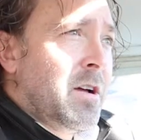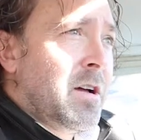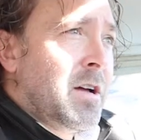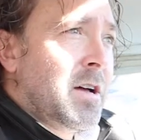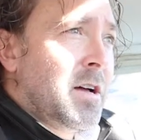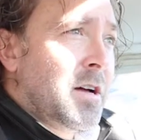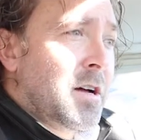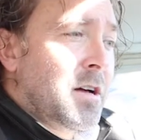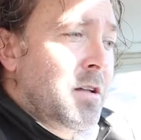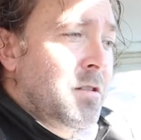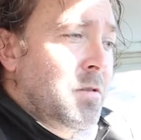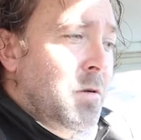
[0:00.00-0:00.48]

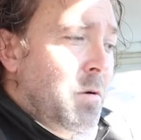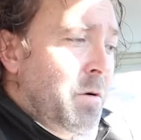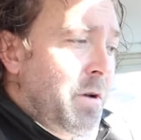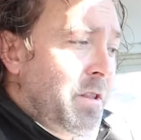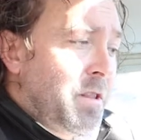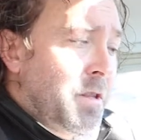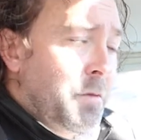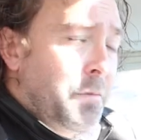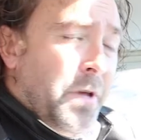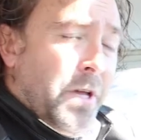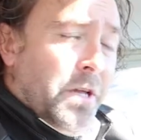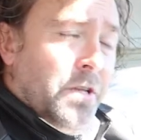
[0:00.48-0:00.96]

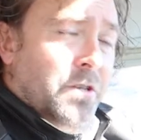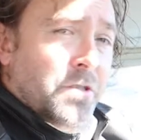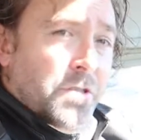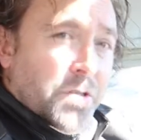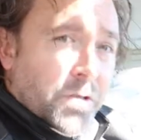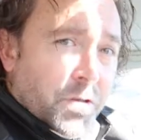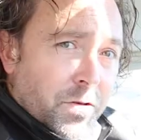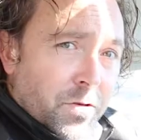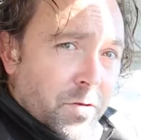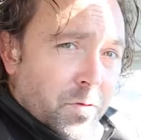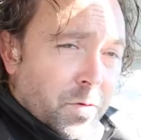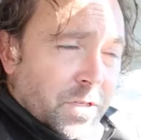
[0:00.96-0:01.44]
loading the
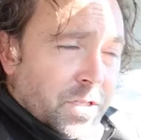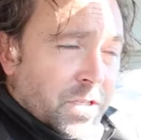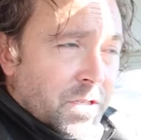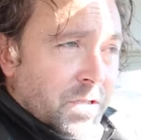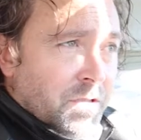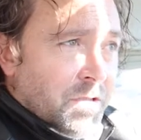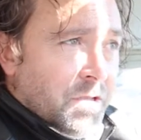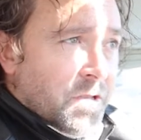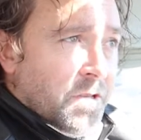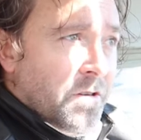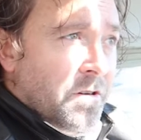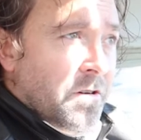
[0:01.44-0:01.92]
McDo, which
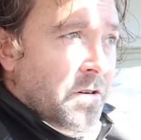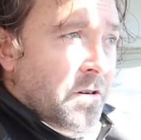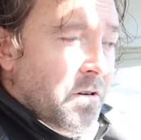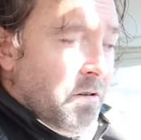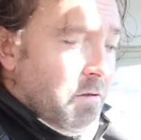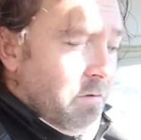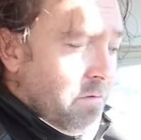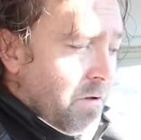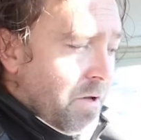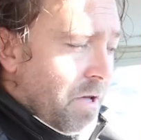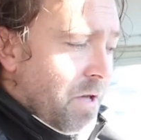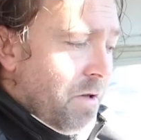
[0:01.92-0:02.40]
is
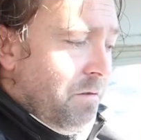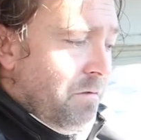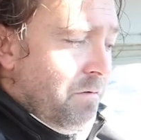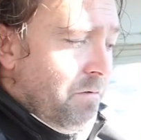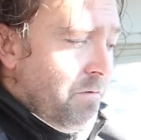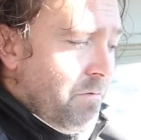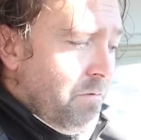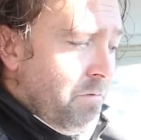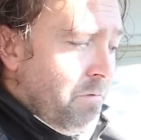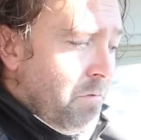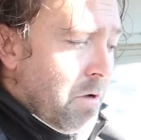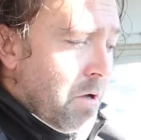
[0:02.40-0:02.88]
the
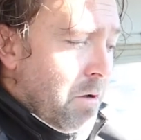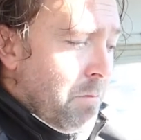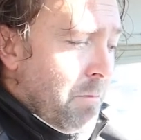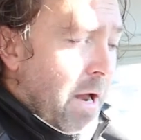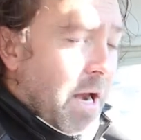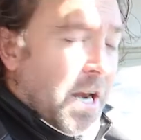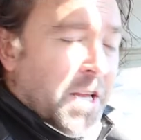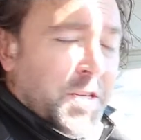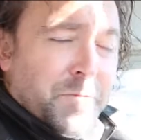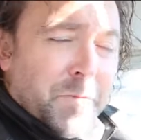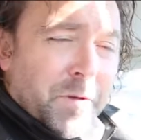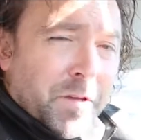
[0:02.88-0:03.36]

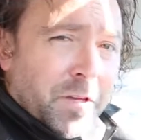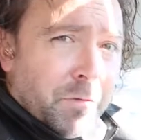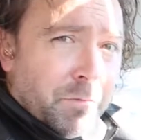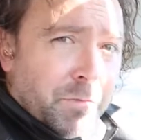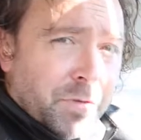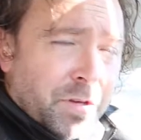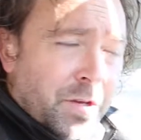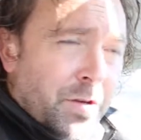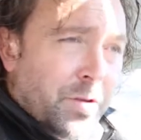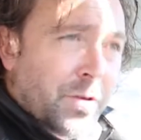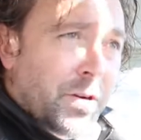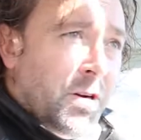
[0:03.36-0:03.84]
management
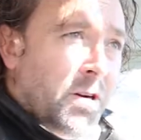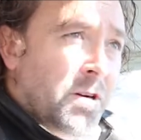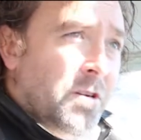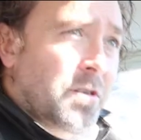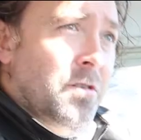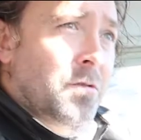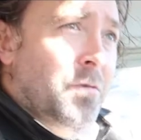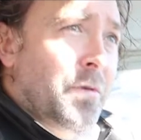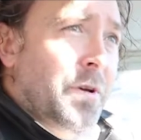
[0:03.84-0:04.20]
computer.